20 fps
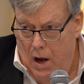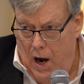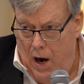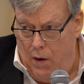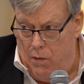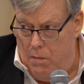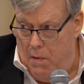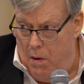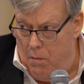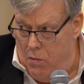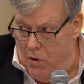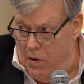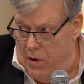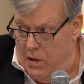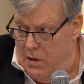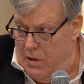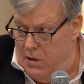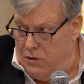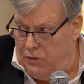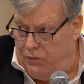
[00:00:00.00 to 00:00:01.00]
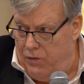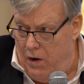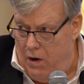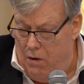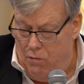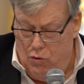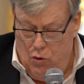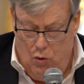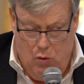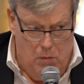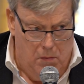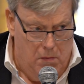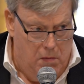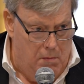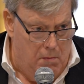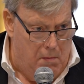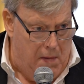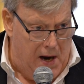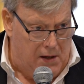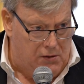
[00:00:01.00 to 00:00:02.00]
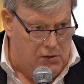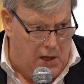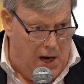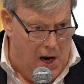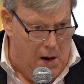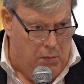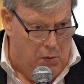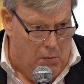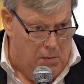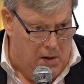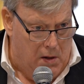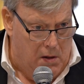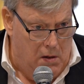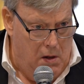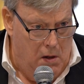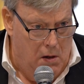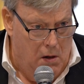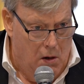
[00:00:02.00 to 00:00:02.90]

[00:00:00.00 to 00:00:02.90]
I remember in this very room, Max Kampelman,